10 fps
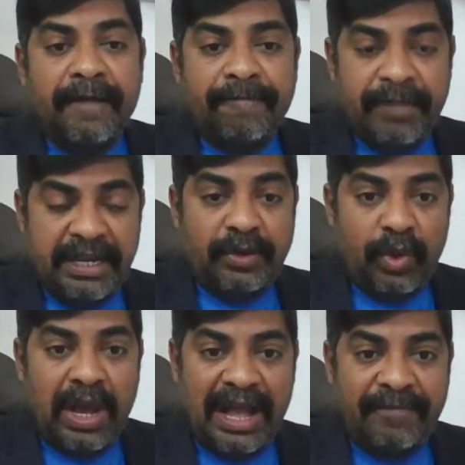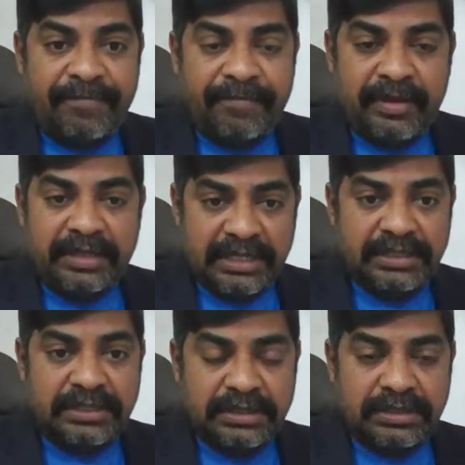we need to have
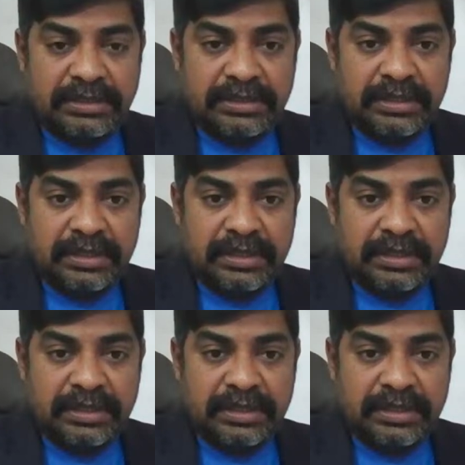this